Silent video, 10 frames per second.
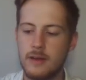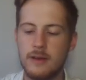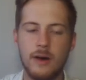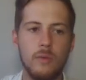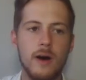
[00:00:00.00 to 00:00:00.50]

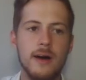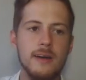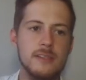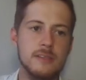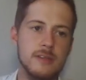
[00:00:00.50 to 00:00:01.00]
Now why I
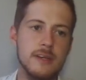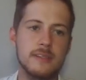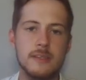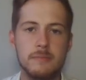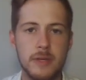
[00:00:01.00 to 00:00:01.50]

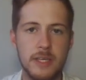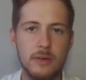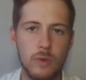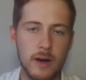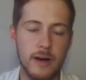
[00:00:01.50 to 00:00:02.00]
selected
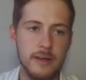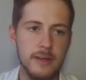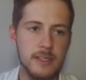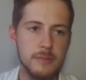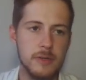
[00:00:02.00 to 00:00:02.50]
PY
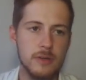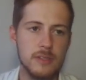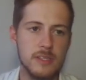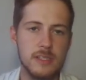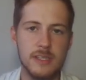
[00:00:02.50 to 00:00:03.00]
is because
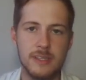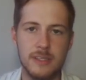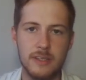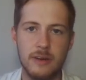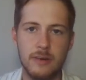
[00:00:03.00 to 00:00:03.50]
it's in
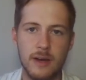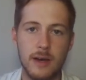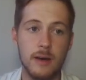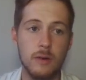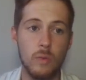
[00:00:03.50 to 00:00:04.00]
the
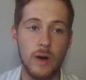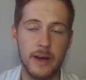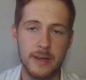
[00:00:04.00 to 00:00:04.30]
Y